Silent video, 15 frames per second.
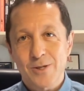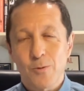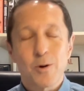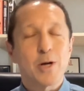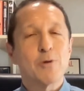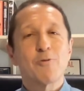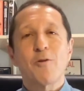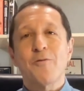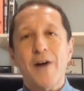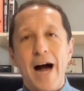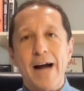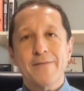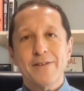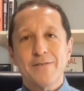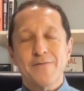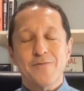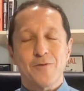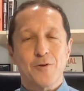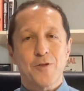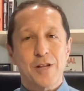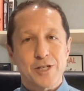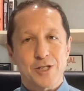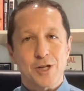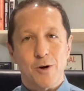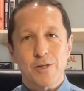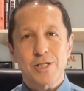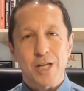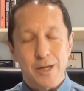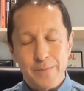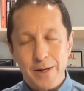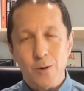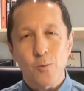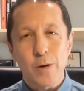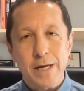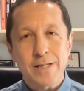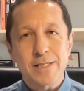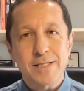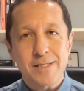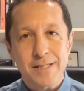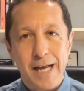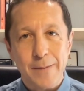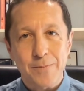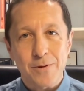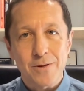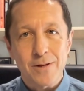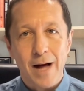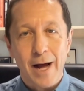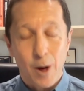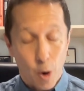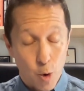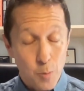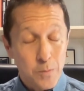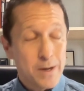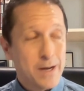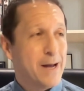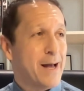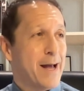So we're going to revive it for this show. It's going to be a weekly staple, I hope.